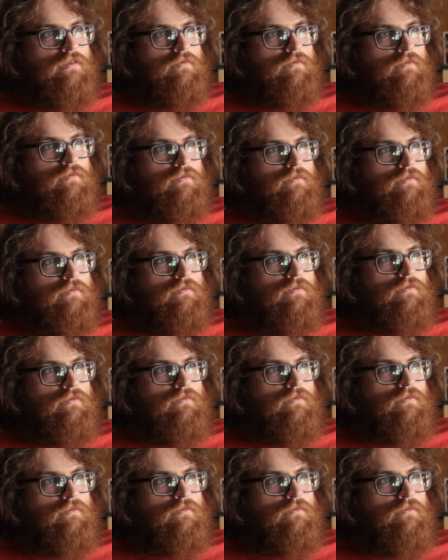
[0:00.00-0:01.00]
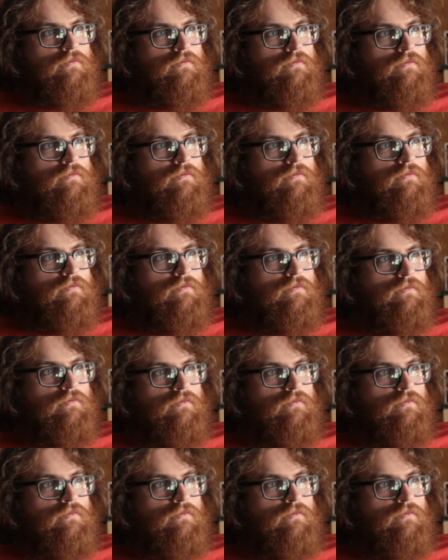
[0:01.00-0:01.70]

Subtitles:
[no speech]